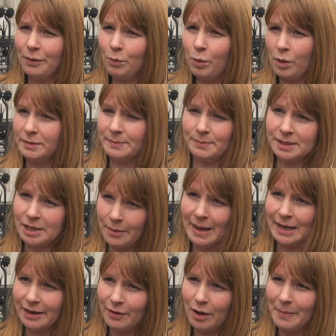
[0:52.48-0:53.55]
what so
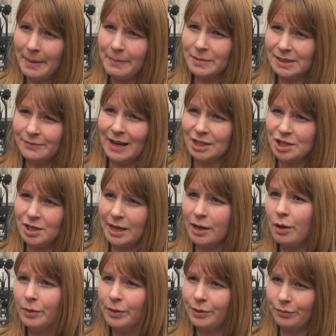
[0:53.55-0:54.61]
many of our members have actually
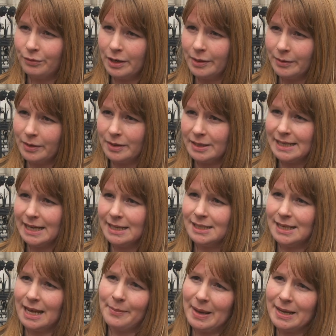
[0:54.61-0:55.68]
gone through on a
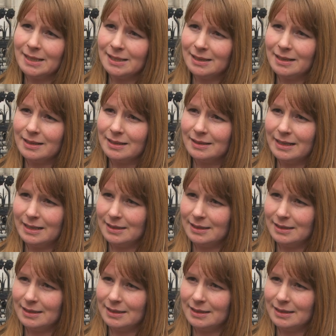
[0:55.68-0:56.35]
day-to-day basis.